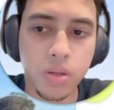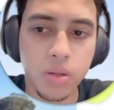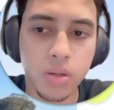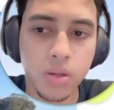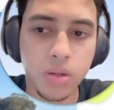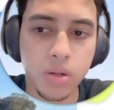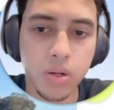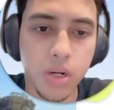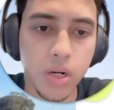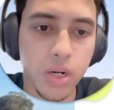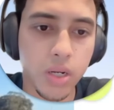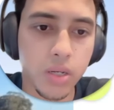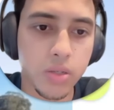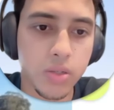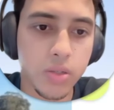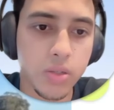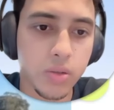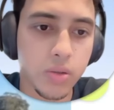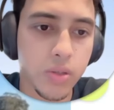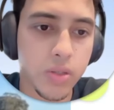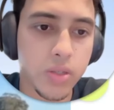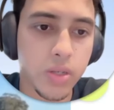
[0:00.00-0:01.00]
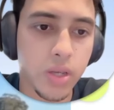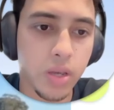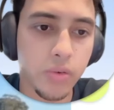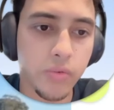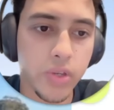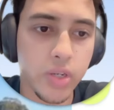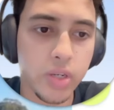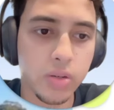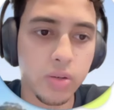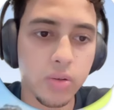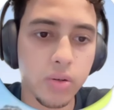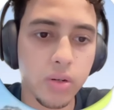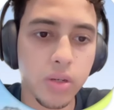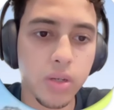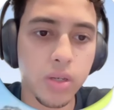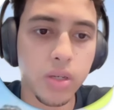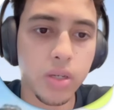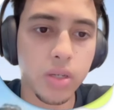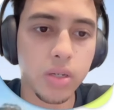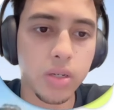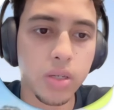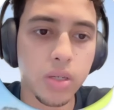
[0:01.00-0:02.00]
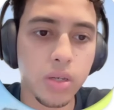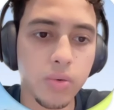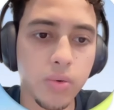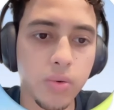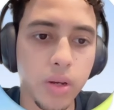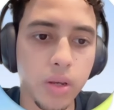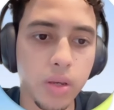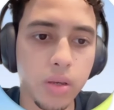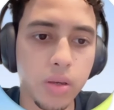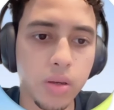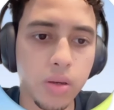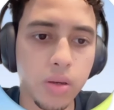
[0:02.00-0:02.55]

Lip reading: All right, so this heavy duty D-ring.